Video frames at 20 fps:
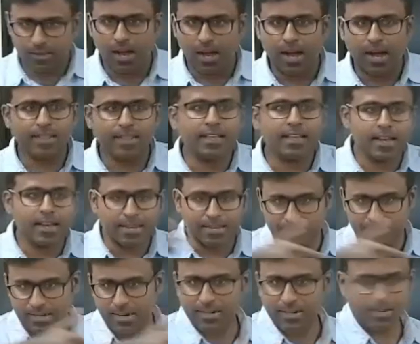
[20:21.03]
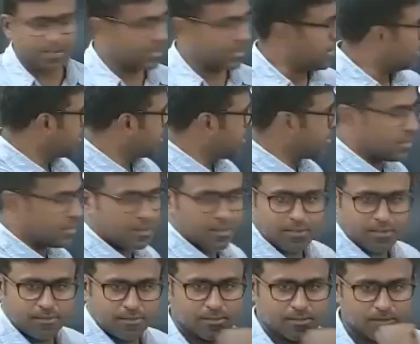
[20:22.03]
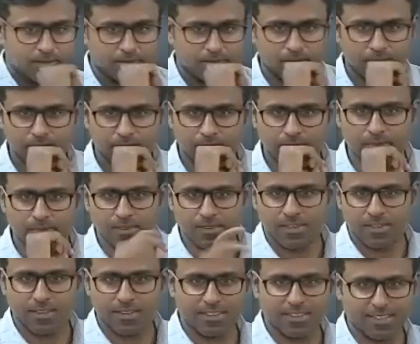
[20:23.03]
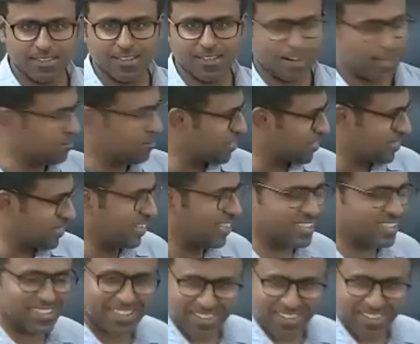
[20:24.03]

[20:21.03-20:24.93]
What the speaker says: other I started connecting in. Idella mistakes,